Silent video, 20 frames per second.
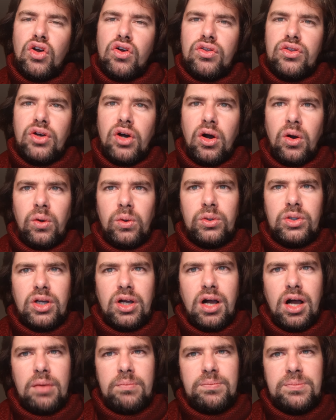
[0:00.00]
The whole
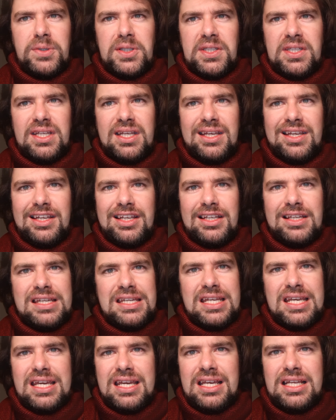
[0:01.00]
company,
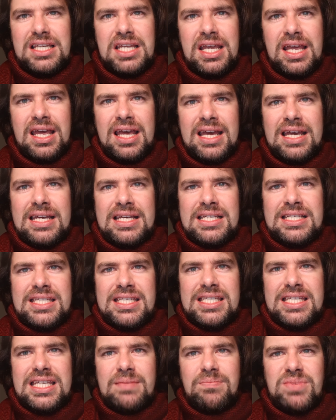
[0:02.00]
indeed,
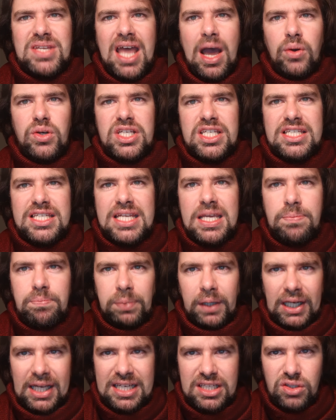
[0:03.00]
seemed now
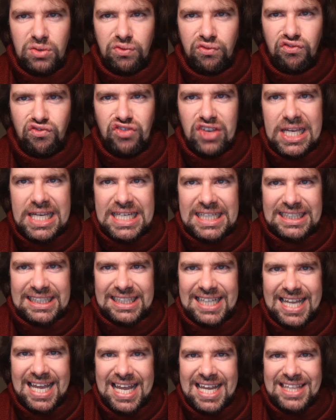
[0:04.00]
deeply to
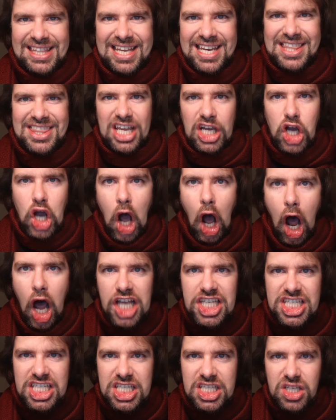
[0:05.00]
feel that in the
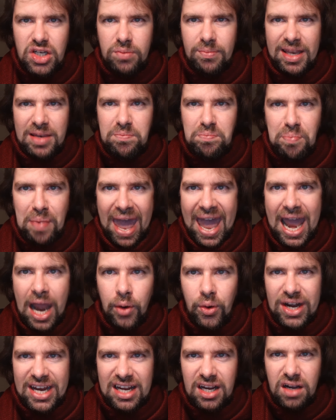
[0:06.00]
costume and
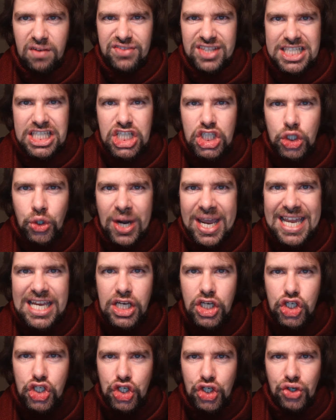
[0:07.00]
bearing of the
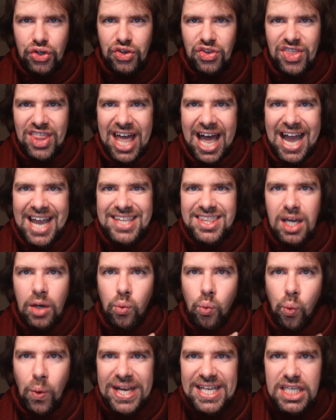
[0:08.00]
stranger neither
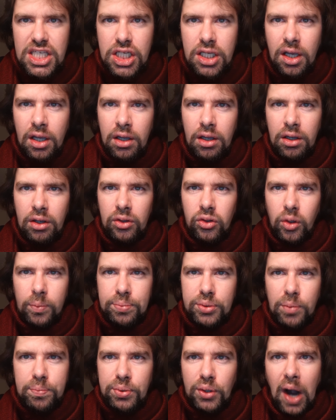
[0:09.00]
wit nor
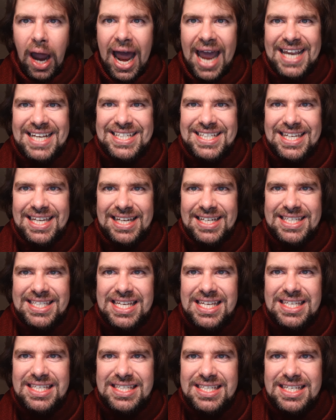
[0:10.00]
propriety
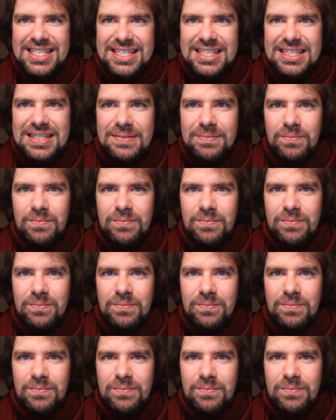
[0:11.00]
existed.